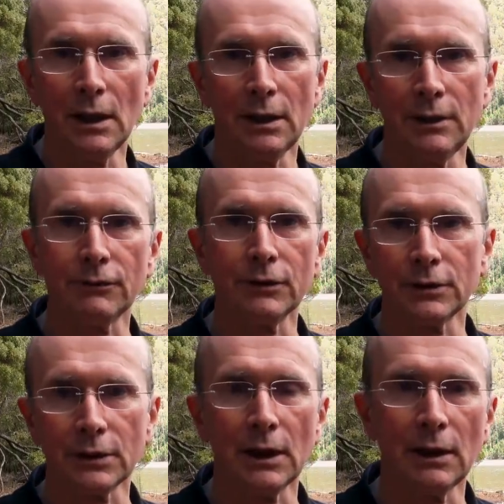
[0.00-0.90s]
A
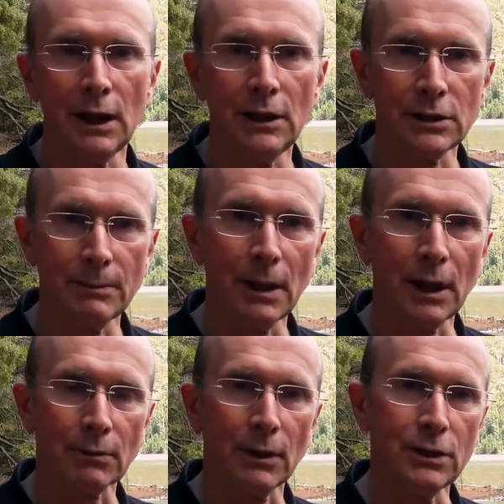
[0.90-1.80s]
different energy
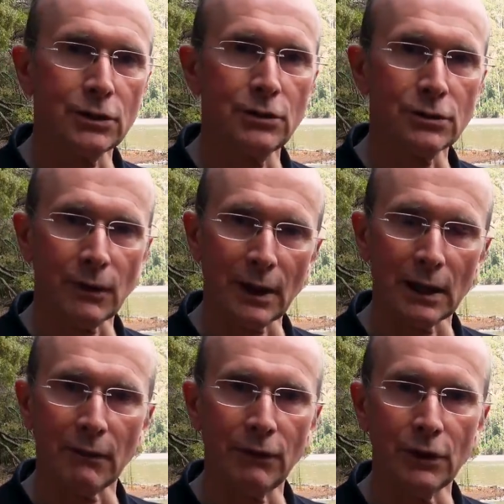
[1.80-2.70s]
pathway is used for
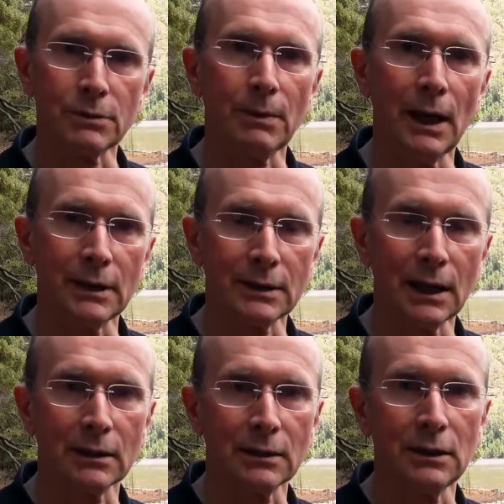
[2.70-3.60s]
that first part to
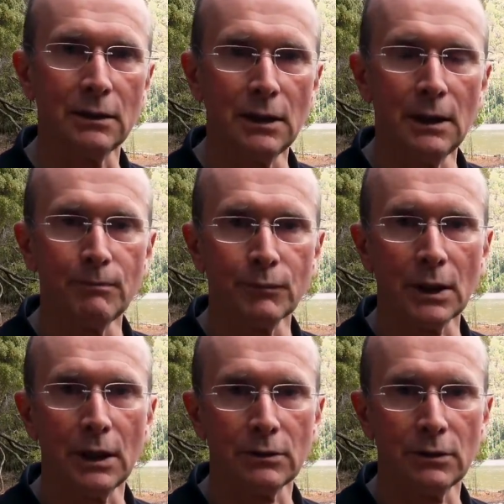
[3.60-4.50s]
get the
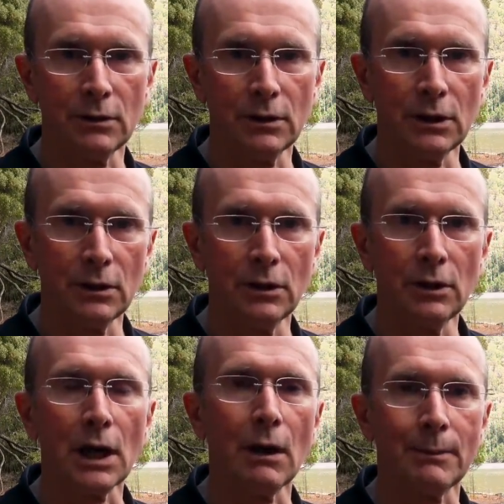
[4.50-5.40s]

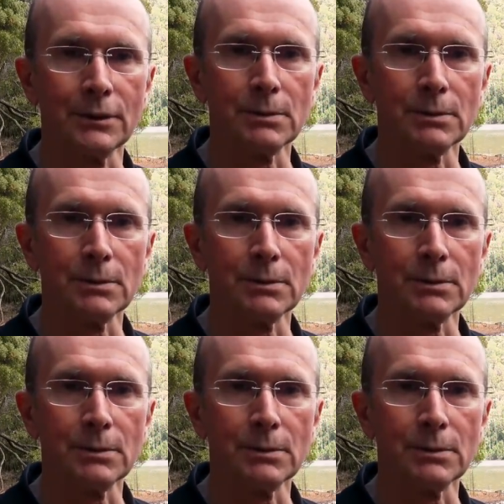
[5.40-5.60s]
ergo up to